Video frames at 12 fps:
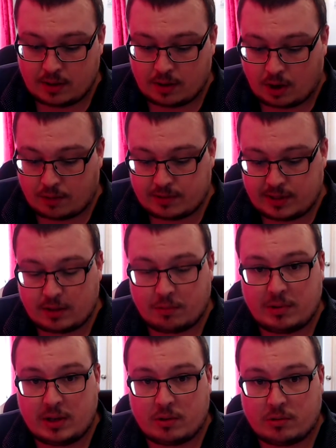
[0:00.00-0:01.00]
Obviously the
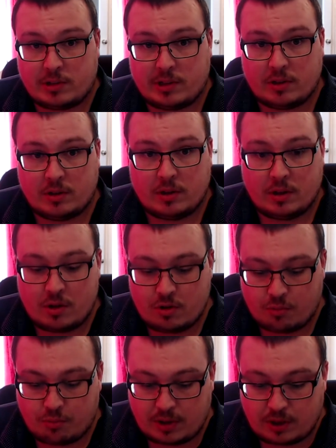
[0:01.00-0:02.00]
wheels
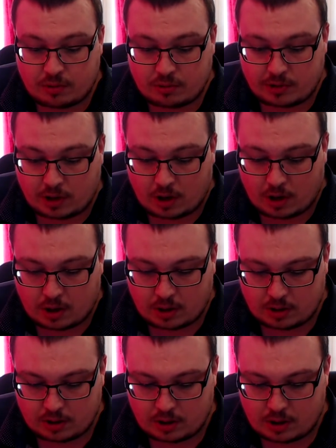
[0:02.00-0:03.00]

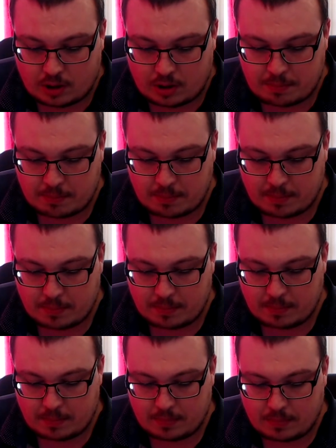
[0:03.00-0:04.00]
are
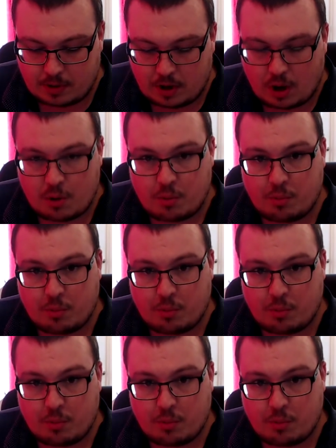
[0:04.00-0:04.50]
low.